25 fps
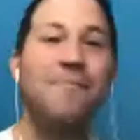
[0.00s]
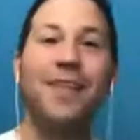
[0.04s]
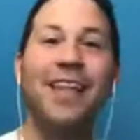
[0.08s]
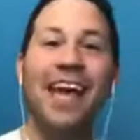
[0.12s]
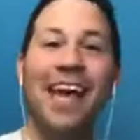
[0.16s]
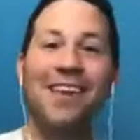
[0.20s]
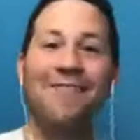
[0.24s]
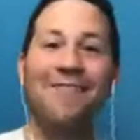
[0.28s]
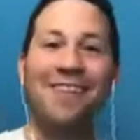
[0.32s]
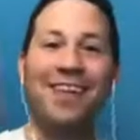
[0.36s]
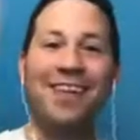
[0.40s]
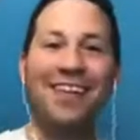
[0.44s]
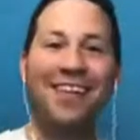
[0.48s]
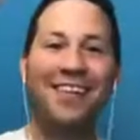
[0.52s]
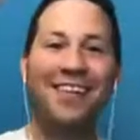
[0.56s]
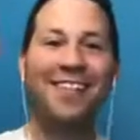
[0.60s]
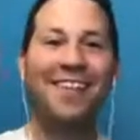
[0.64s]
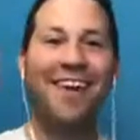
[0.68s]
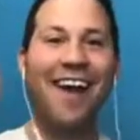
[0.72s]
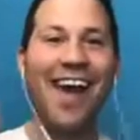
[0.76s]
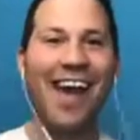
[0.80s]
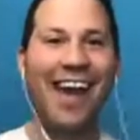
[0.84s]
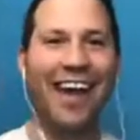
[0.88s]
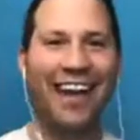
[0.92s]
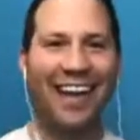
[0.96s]
and it's here
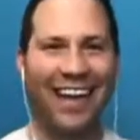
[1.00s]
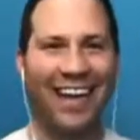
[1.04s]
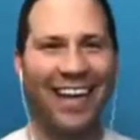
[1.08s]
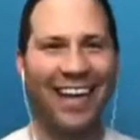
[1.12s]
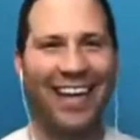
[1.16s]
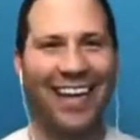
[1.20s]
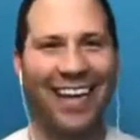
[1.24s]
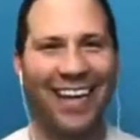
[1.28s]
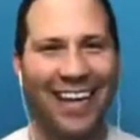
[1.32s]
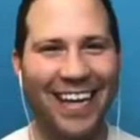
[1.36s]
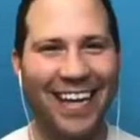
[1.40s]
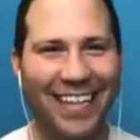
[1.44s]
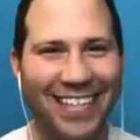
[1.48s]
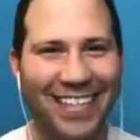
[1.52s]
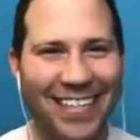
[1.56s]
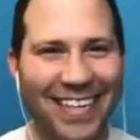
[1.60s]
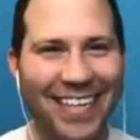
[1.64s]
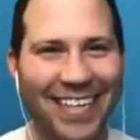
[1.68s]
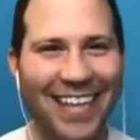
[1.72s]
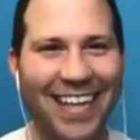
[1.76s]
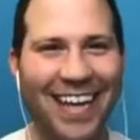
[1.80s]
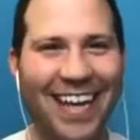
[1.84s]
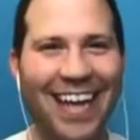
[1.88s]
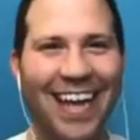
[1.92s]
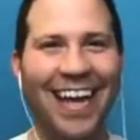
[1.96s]
in front of you.
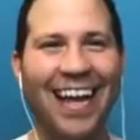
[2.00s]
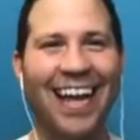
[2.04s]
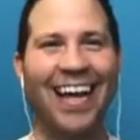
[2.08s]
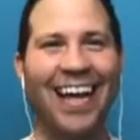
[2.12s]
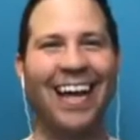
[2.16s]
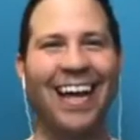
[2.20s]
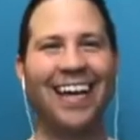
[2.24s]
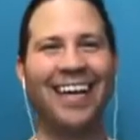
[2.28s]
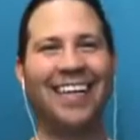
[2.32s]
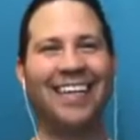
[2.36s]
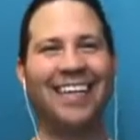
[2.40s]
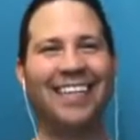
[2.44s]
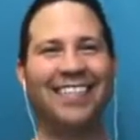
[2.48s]
I